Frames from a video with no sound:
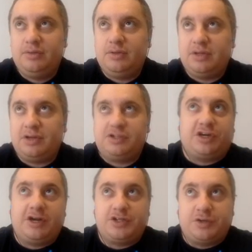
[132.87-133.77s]
They're
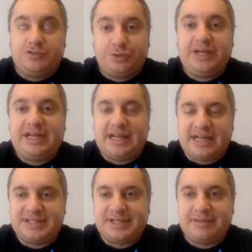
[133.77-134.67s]
sort of treating it
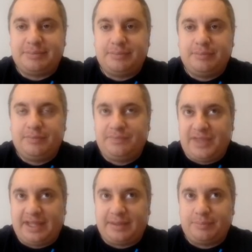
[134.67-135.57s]
as a
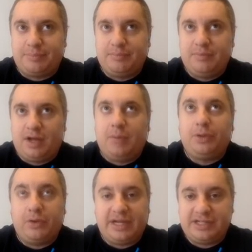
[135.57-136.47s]
like a
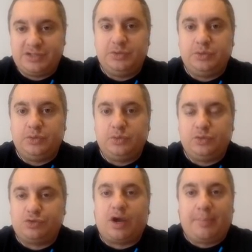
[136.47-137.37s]
uploading it to
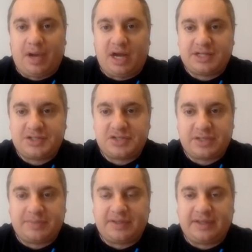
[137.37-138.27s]
Dropbox or
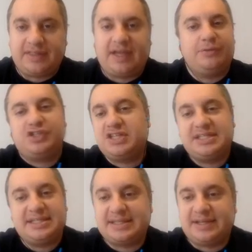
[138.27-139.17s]
something like that, which
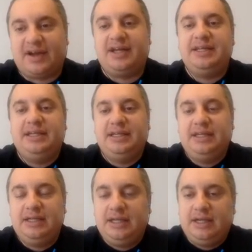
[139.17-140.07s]
this is not.
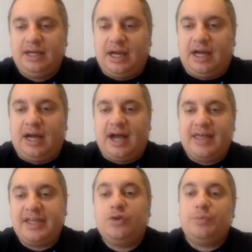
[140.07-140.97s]
I
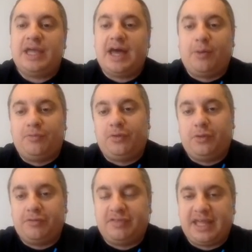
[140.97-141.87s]
think it would be
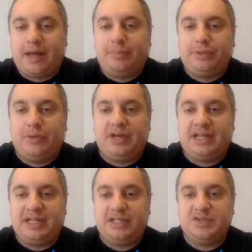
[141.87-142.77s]
helpful if they uploaded
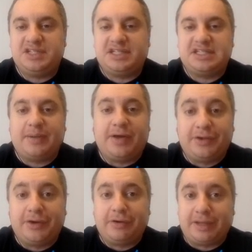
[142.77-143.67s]
it using some
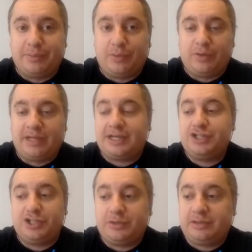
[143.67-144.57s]
other, like I
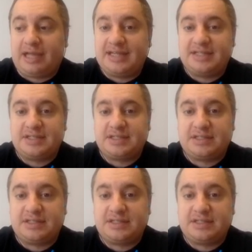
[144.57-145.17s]
showed last